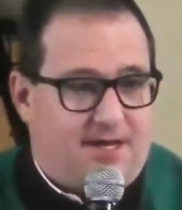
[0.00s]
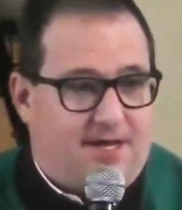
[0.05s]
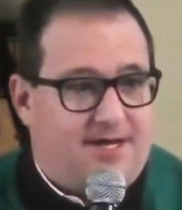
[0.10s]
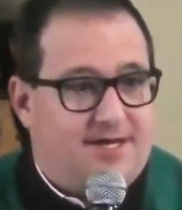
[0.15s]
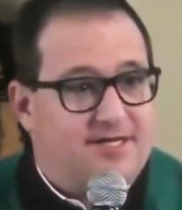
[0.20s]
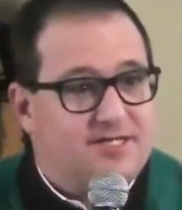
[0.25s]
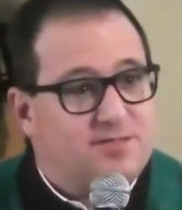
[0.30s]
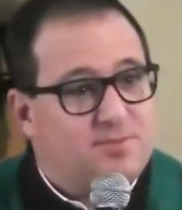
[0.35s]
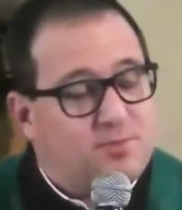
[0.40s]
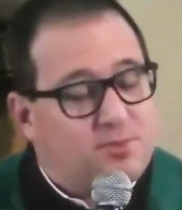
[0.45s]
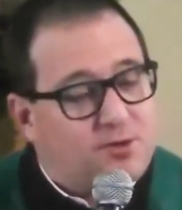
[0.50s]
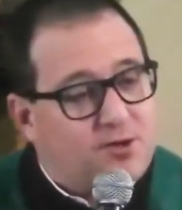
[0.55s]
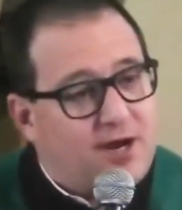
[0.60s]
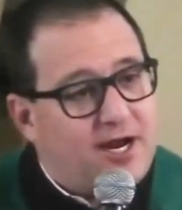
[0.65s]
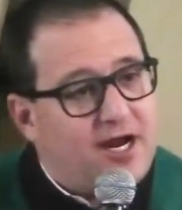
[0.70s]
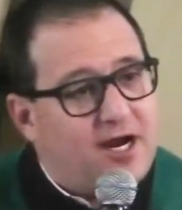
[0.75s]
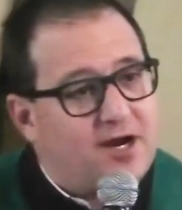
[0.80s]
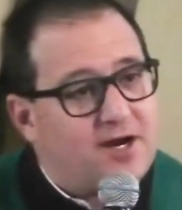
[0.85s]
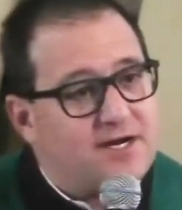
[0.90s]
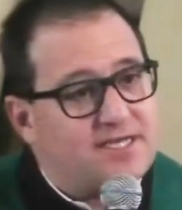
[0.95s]
And his
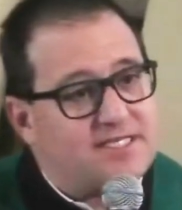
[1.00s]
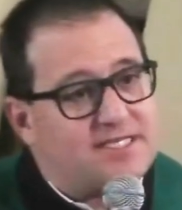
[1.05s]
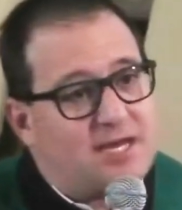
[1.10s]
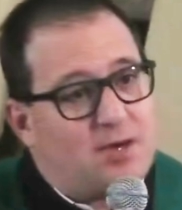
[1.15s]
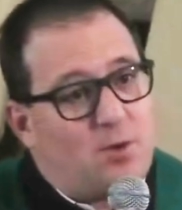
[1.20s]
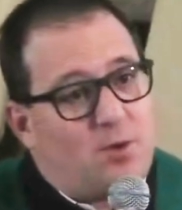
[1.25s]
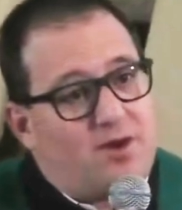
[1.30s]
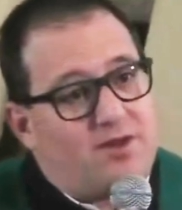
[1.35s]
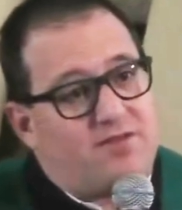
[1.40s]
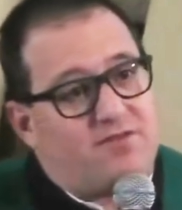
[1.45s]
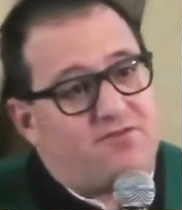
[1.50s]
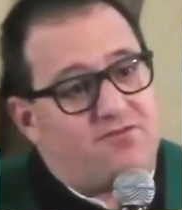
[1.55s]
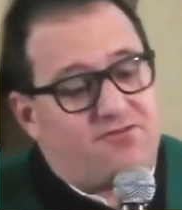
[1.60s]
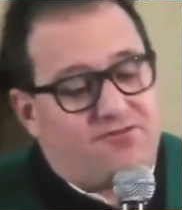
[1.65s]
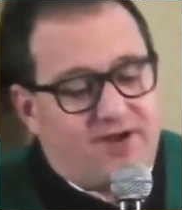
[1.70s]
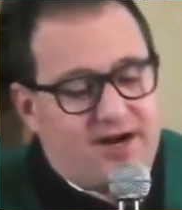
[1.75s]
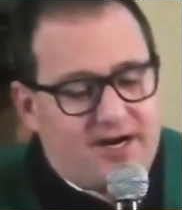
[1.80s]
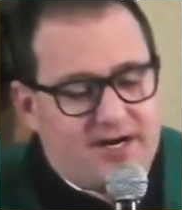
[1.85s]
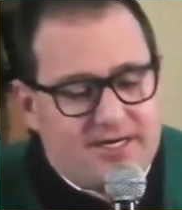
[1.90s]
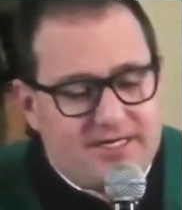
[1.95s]
prayer is that where the
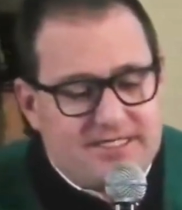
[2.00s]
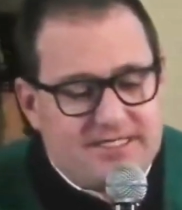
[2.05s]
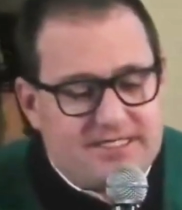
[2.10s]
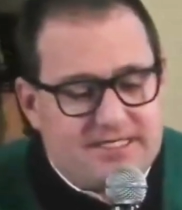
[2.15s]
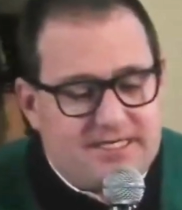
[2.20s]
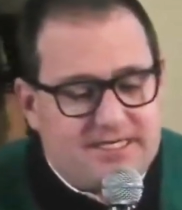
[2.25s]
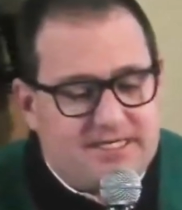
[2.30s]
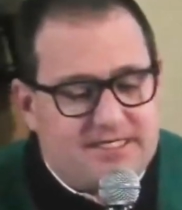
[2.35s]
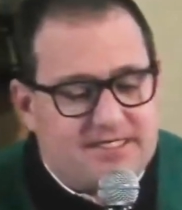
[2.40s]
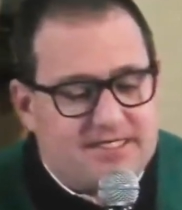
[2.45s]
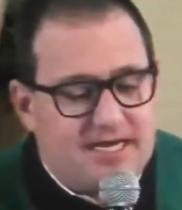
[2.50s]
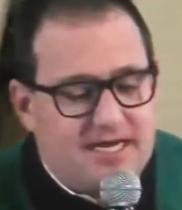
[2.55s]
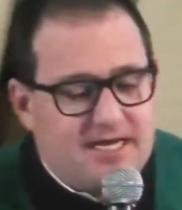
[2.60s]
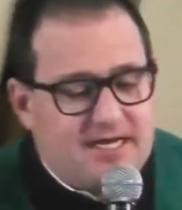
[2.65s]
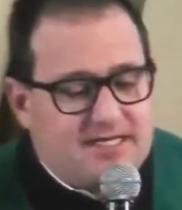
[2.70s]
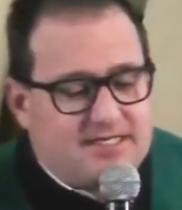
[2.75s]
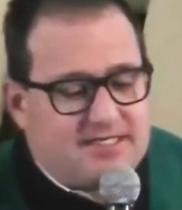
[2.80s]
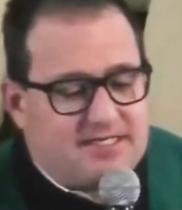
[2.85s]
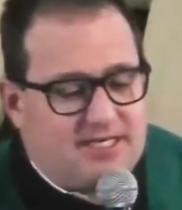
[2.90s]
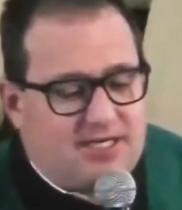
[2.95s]
Pharisees
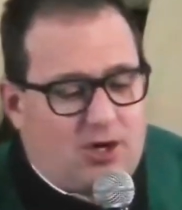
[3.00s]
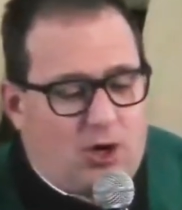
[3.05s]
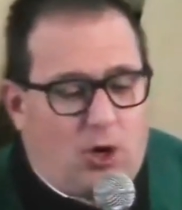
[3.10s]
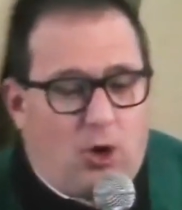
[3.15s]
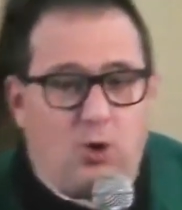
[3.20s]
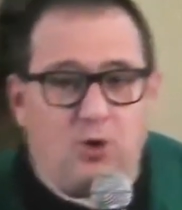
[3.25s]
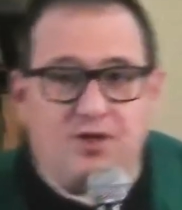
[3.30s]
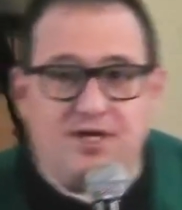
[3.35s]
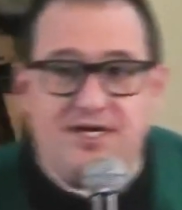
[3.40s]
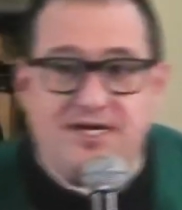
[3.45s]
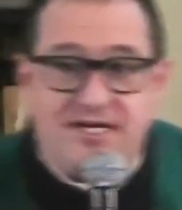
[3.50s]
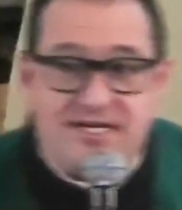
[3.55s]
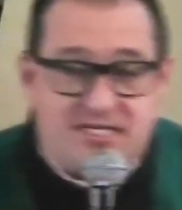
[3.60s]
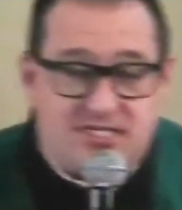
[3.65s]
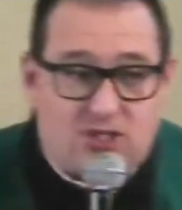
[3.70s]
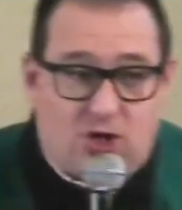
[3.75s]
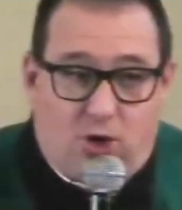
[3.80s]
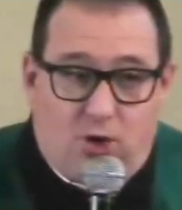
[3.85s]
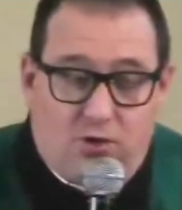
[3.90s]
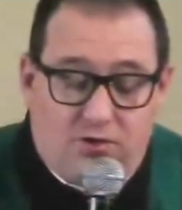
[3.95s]
see
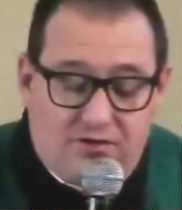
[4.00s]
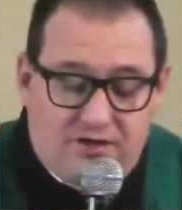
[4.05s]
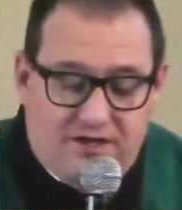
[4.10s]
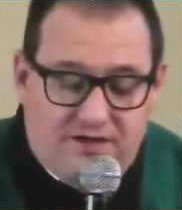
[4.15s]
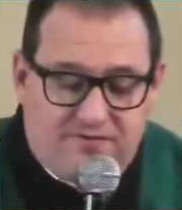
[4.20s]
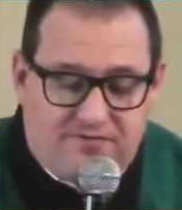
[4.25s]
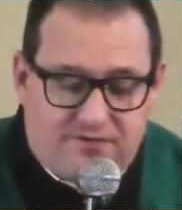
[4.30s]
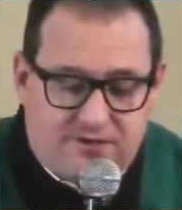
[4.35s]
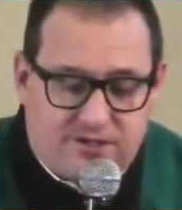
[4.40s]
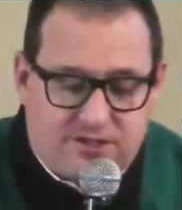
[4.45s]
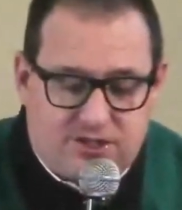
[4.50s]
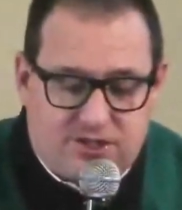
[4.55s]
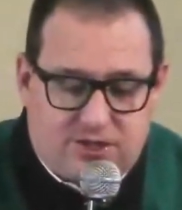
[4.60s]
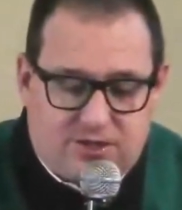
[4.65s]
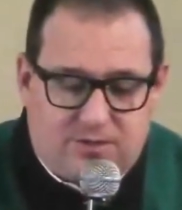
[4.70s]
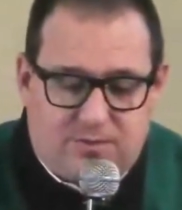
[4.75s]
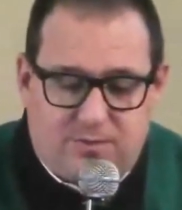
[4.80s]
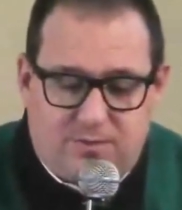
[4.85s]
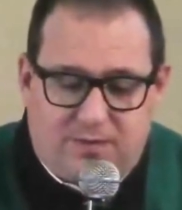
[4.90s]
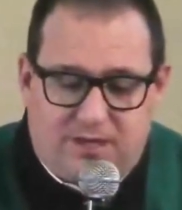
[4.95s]
holiness only for
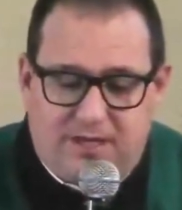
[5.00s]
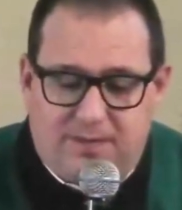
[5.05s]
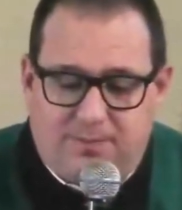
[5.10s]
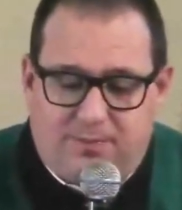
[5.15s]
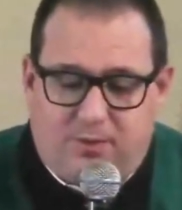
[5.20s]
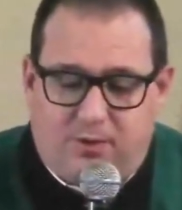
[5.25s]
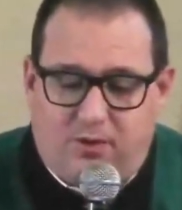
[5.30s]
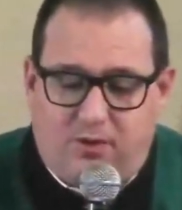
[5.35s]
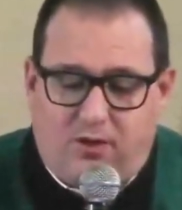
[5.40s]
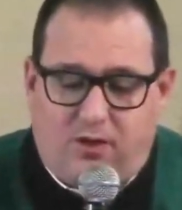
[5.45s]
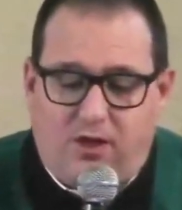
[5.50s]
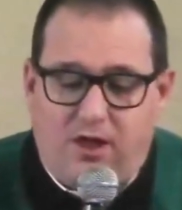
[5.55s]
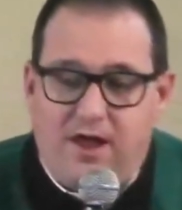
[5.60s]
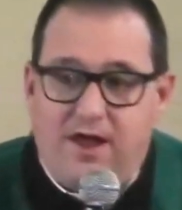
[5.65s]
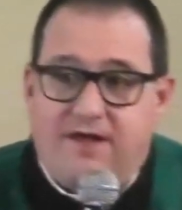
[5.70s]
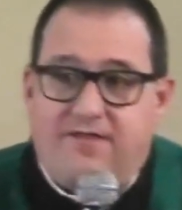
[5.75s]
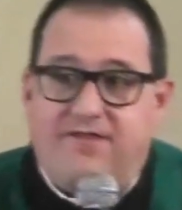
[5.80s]
certain people,